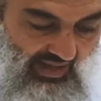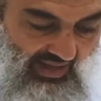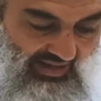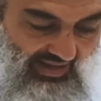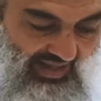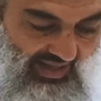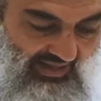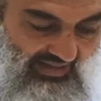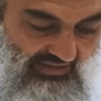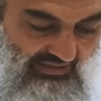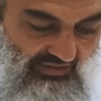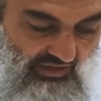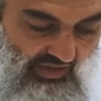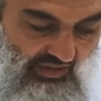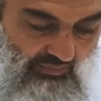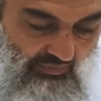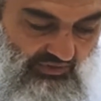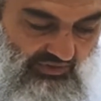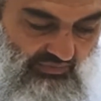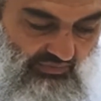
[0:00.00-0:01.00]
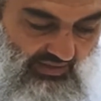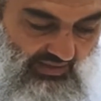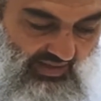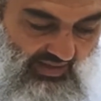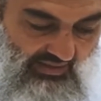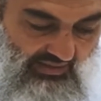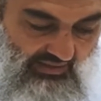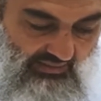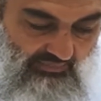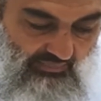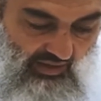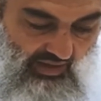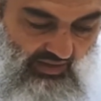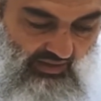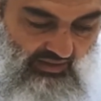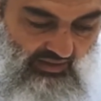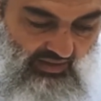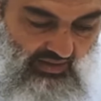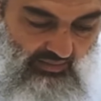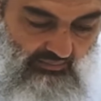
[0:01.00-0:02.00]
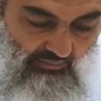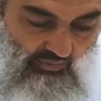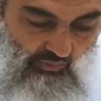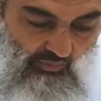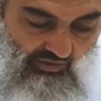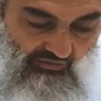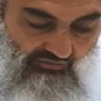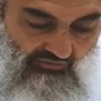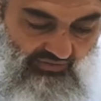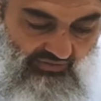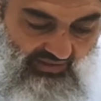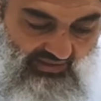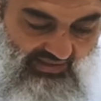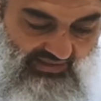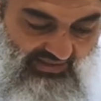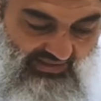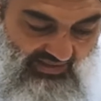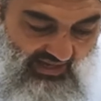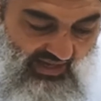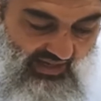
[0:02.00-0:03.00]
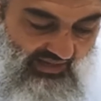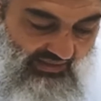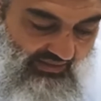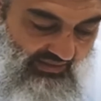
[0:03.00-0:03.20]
An anecdote was related by Muwaffiq al-Zahid.